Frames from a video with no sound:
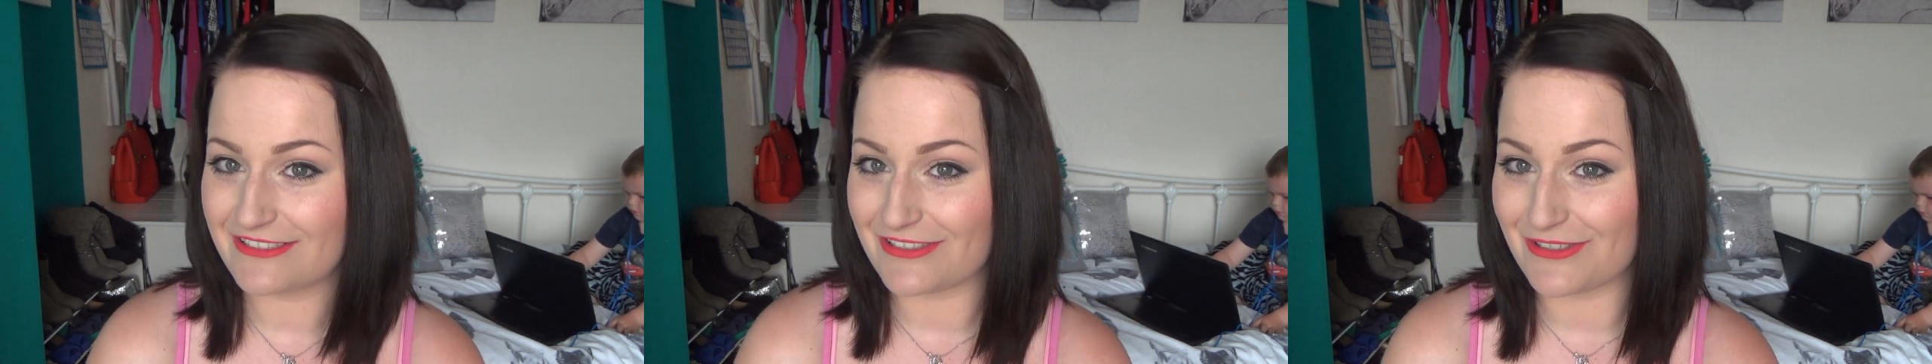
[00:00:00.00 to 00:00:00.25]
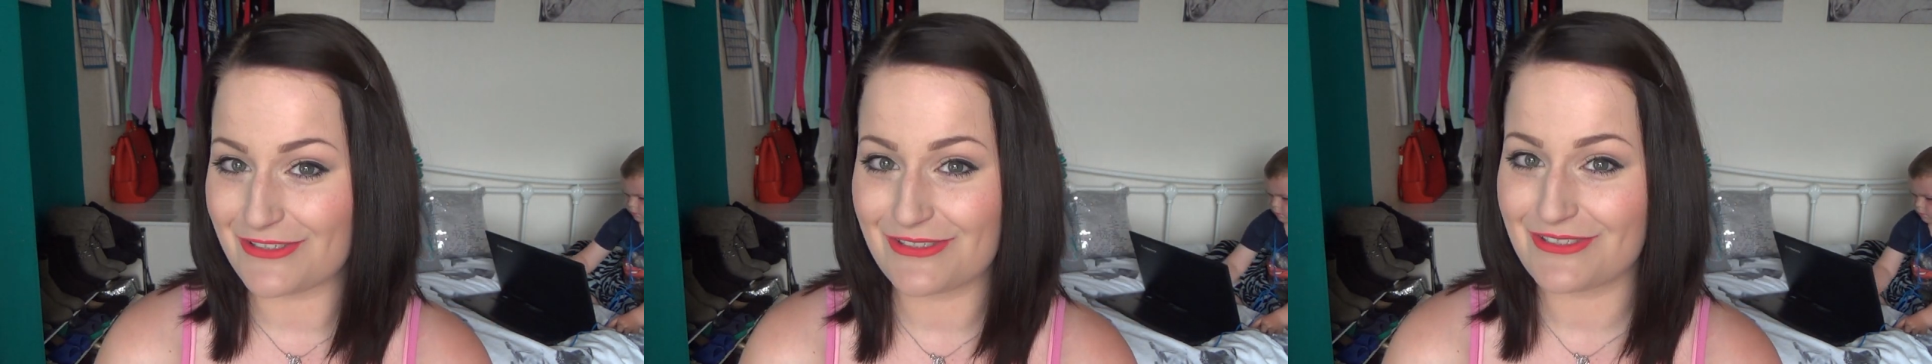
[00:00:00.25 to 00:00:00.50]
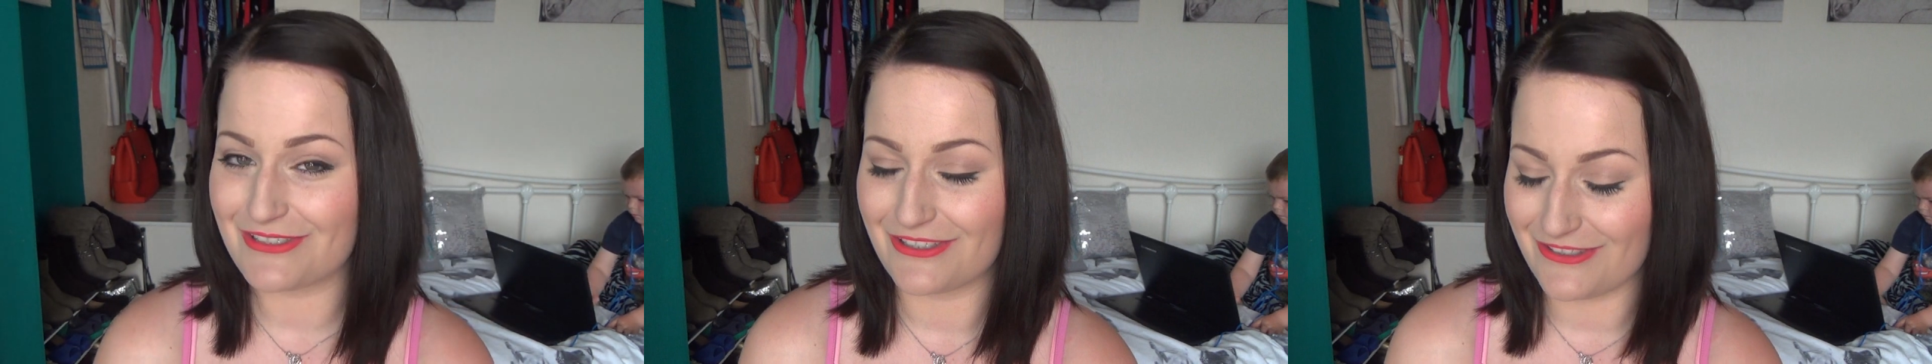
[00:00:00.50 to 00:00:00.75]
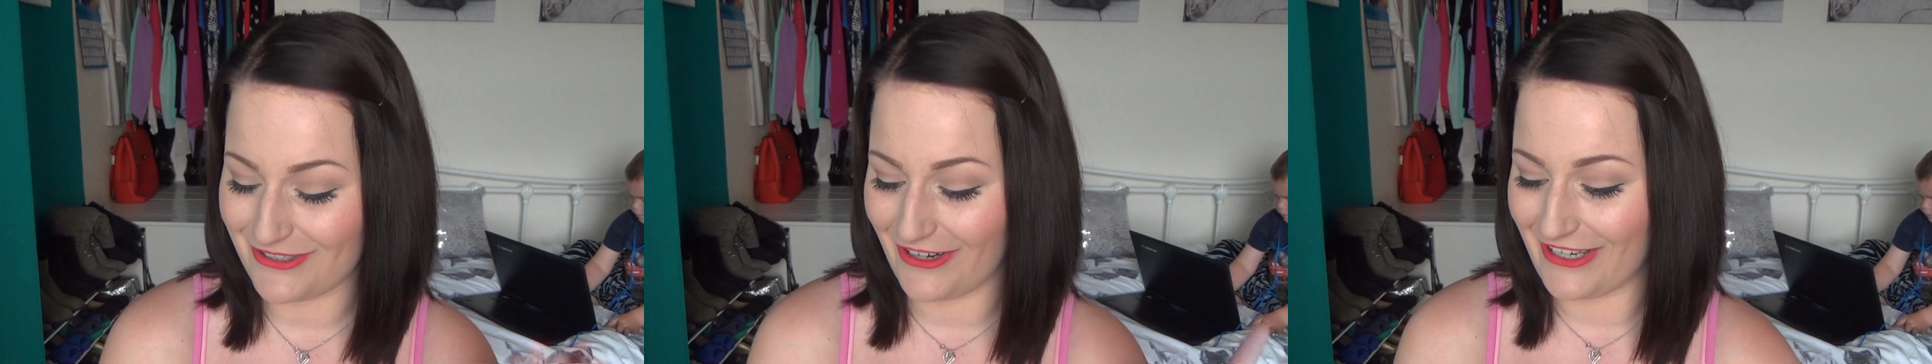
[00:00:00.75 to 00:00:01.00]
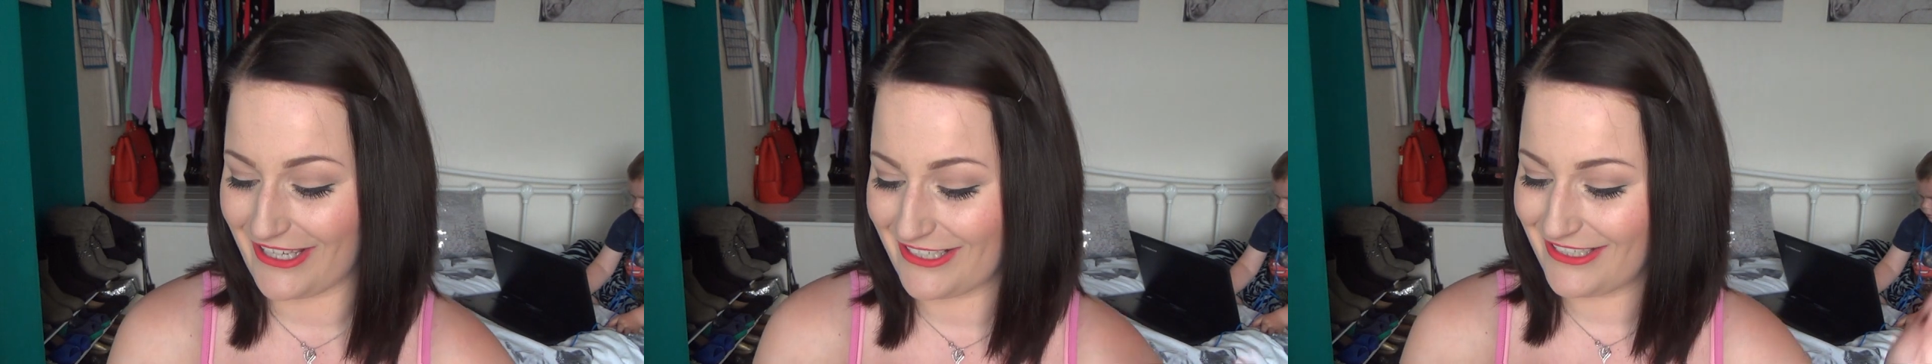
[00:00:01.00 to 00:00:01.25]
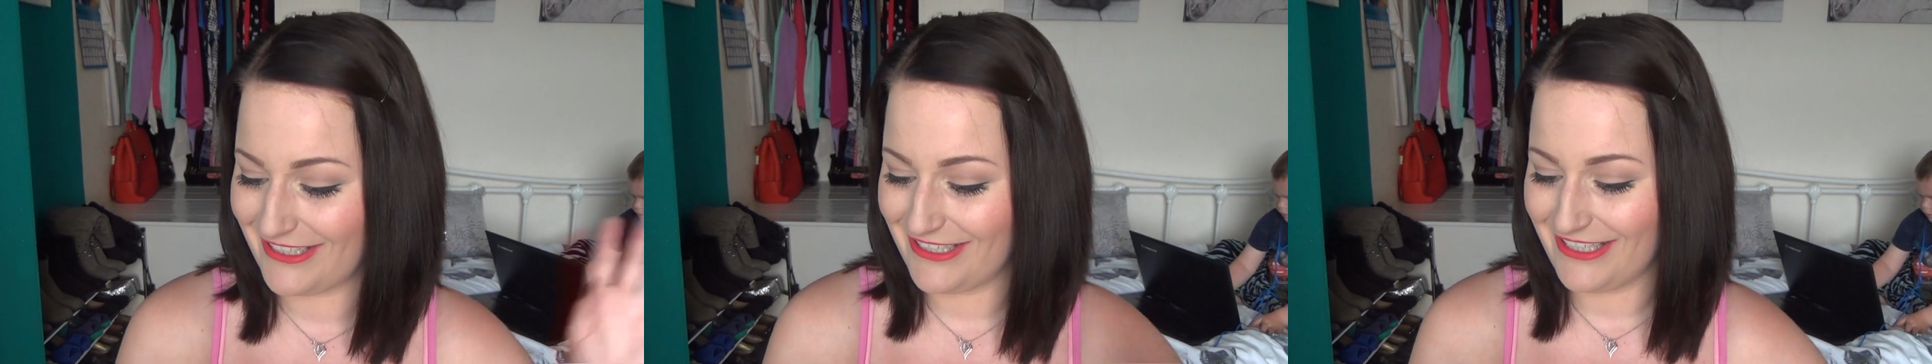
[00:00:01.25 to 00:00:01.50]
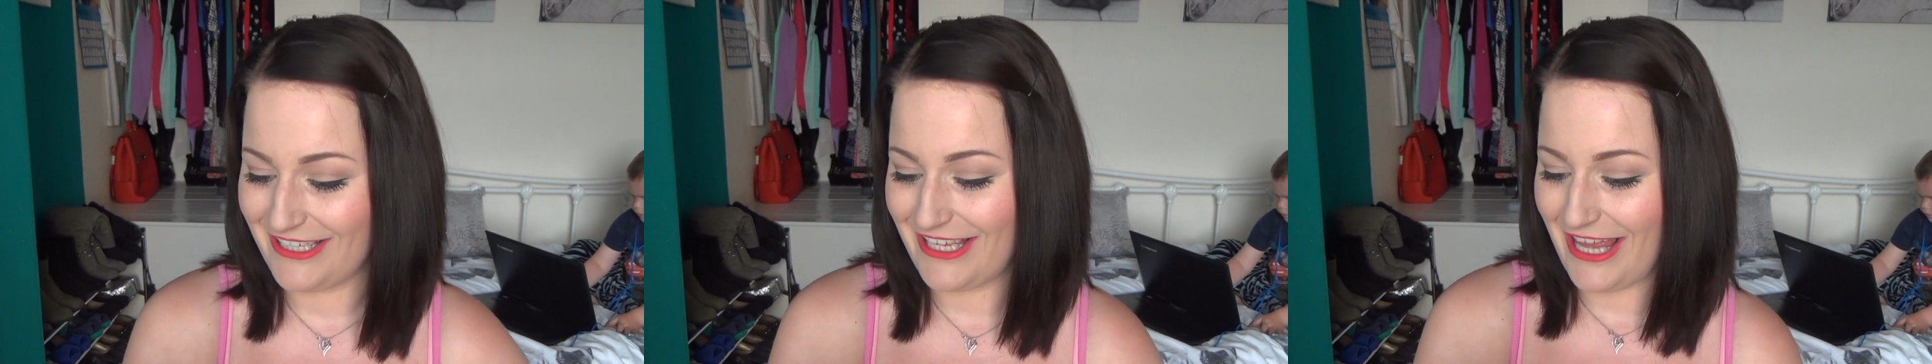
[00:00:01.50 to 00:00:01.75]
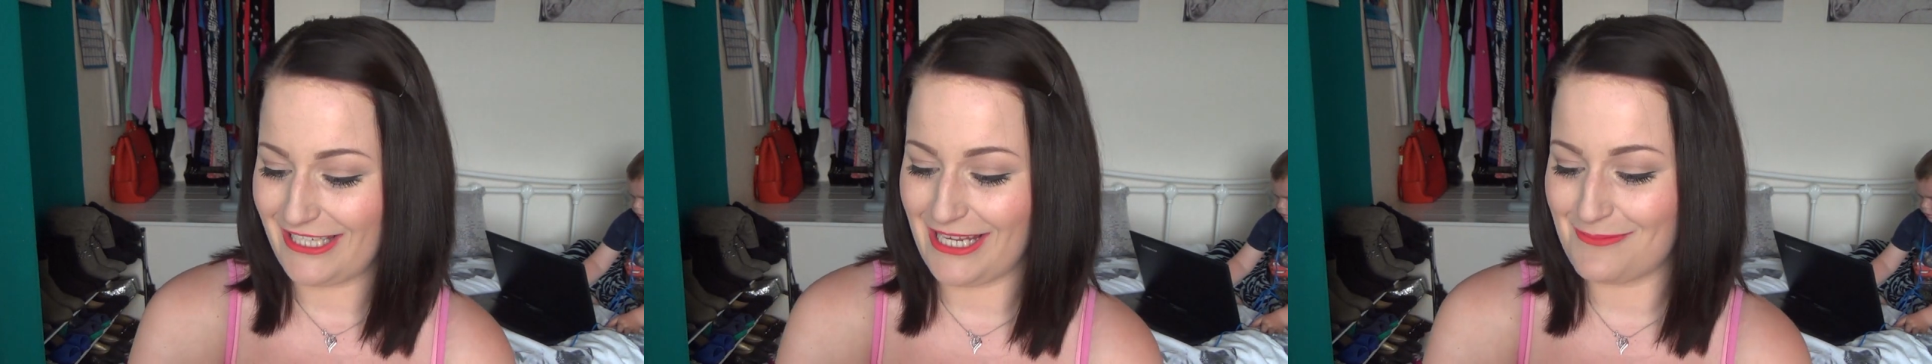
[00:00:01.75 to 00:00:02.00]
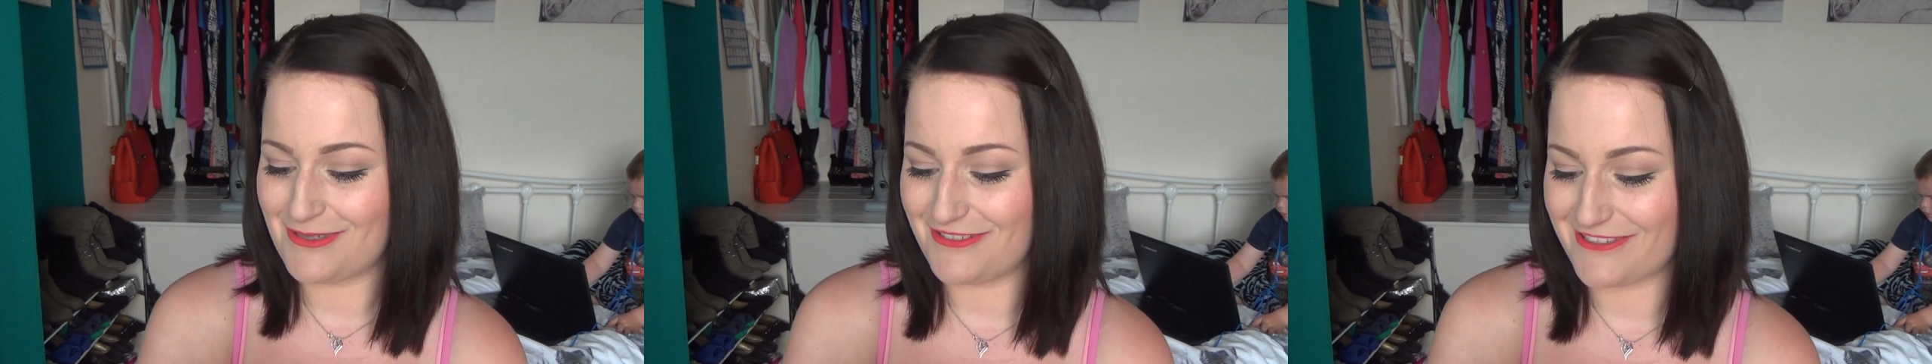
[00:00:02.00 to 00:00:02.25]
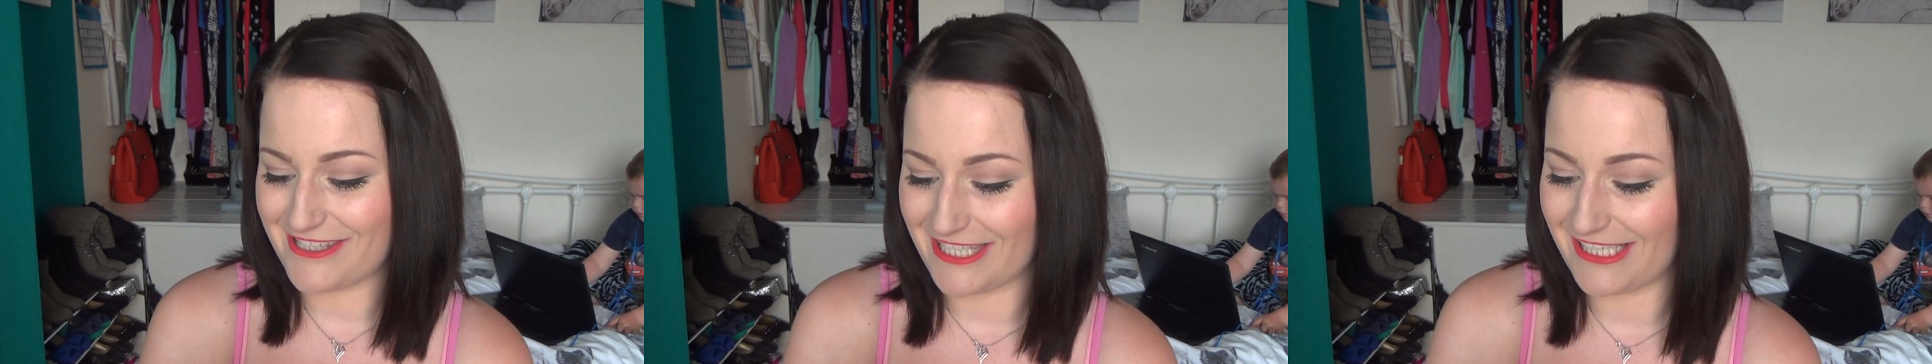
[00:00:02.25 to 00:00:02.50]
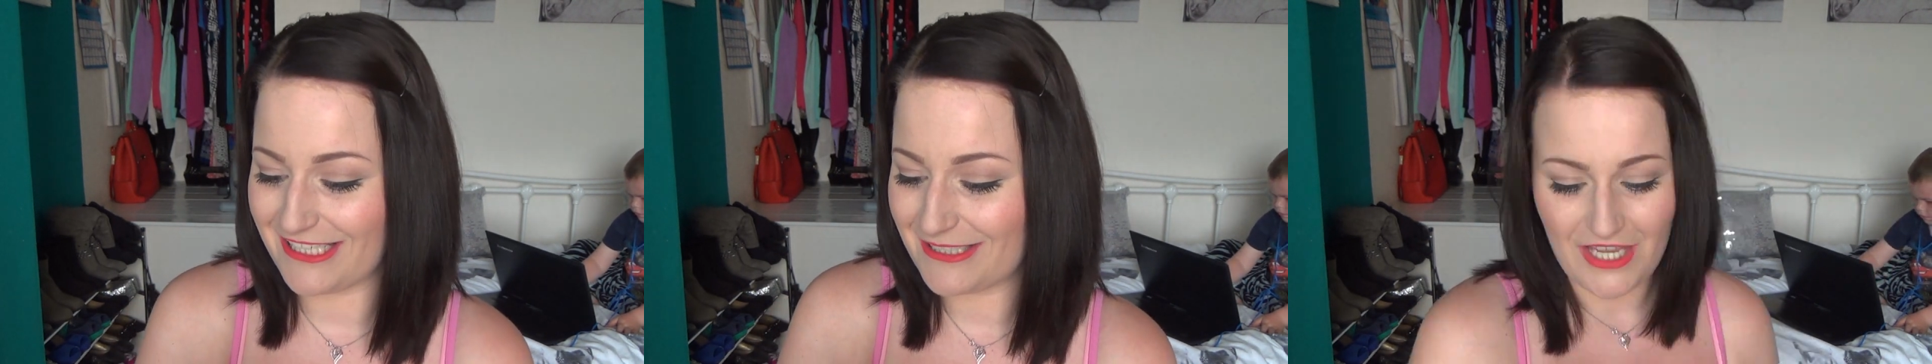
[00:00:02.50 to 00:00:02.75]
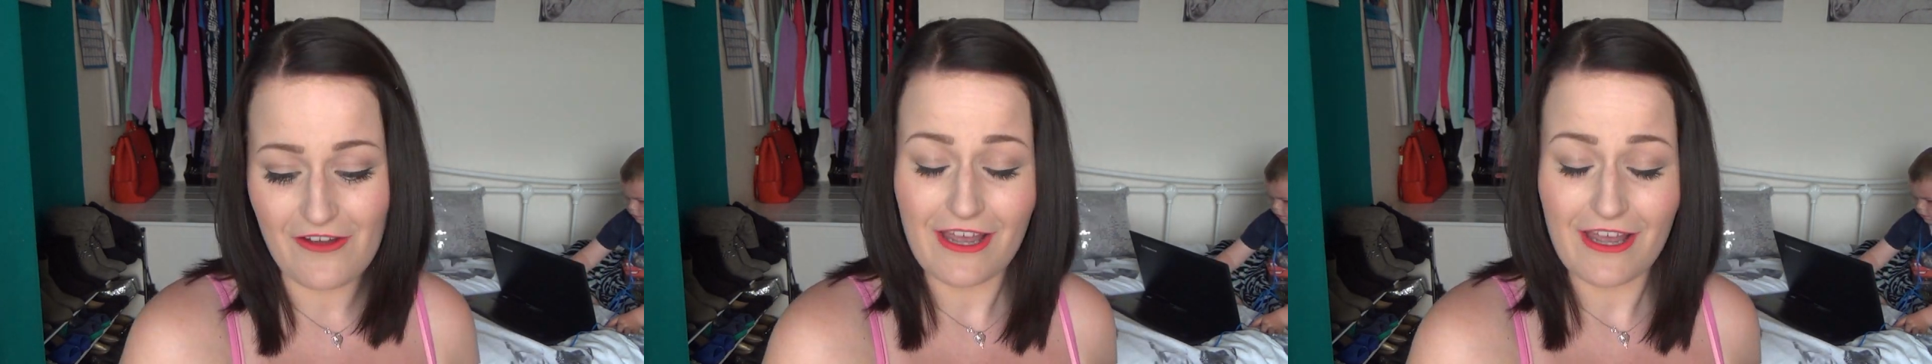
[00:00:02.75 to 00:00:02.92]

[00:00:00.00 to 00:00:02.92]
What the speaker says: Just try and let him do his thing.